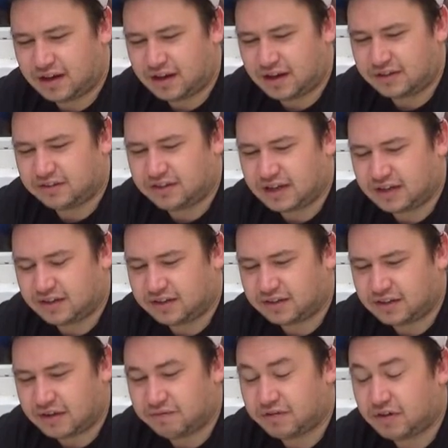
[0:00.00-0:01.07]
I think
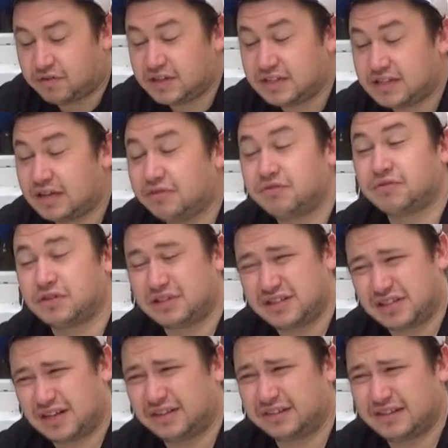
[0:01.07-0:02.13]
they're very different
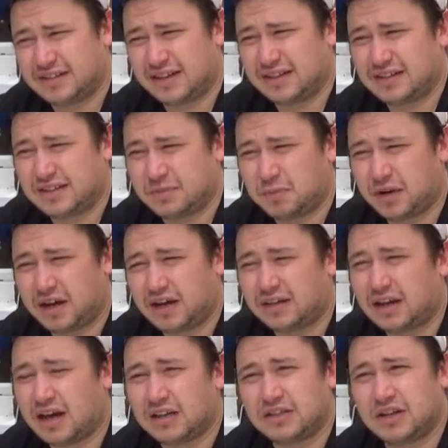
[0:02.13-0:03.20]
skill sets,
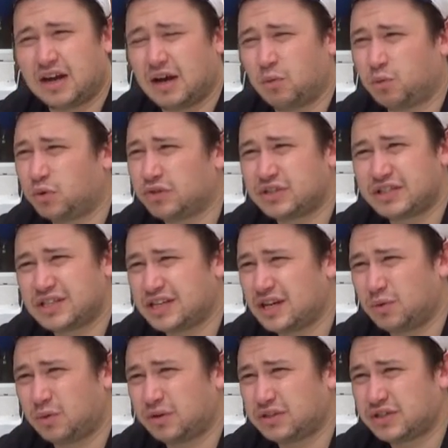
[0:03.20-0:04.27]
but I wouldn't say
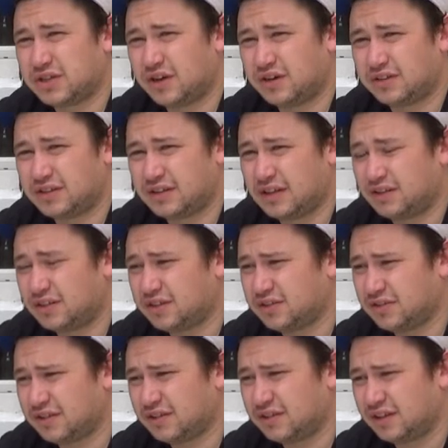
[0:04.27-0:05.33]
one's harder than the
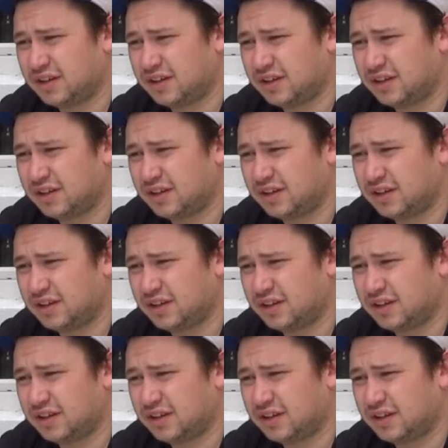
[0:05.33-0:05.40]
other.